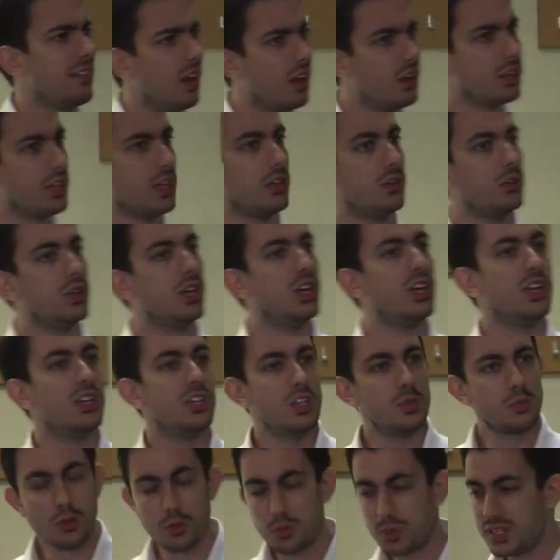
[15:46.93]
are you?
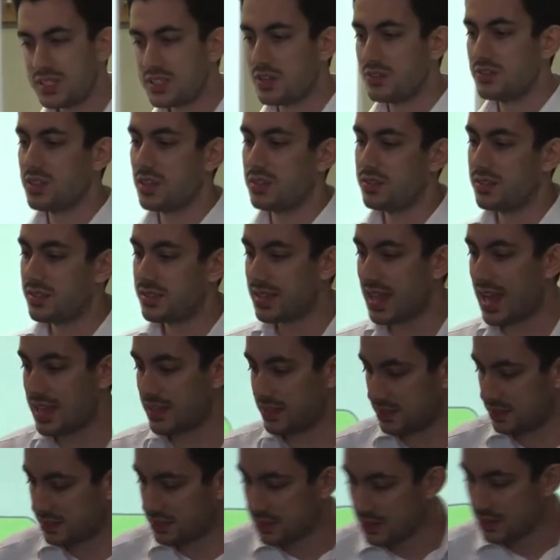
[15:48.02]
You probably don't
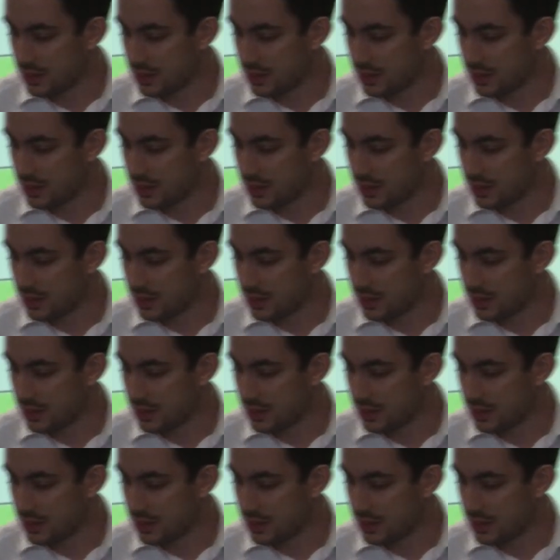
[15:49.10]
understand.